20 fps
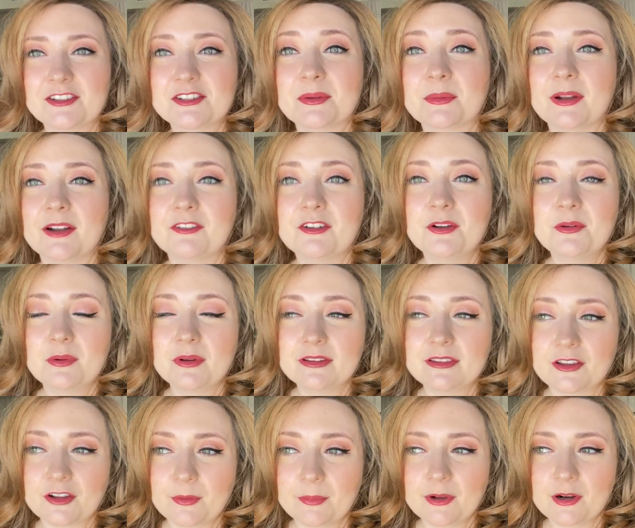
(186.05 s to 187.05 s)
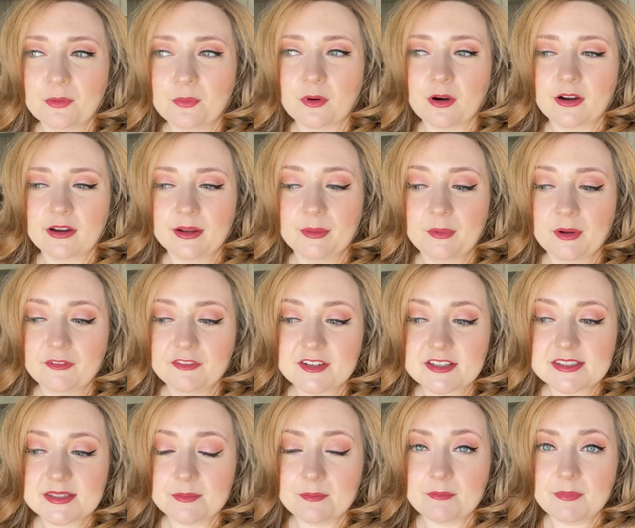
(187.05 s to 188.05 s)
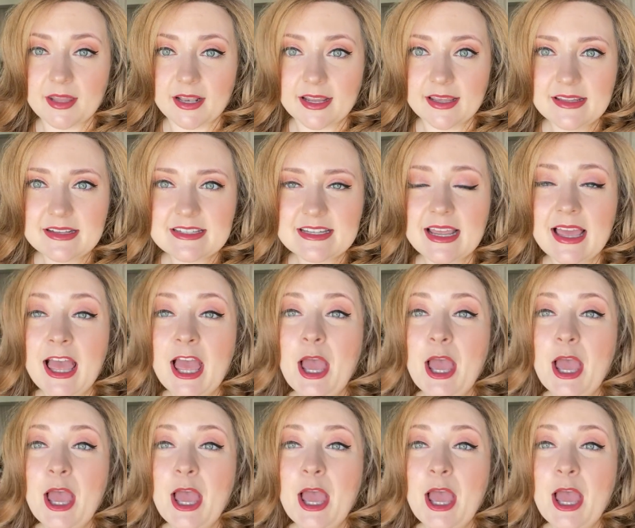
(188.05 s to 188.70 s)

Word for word: So I'm gonna have to do a little bit of work and we have to submit it.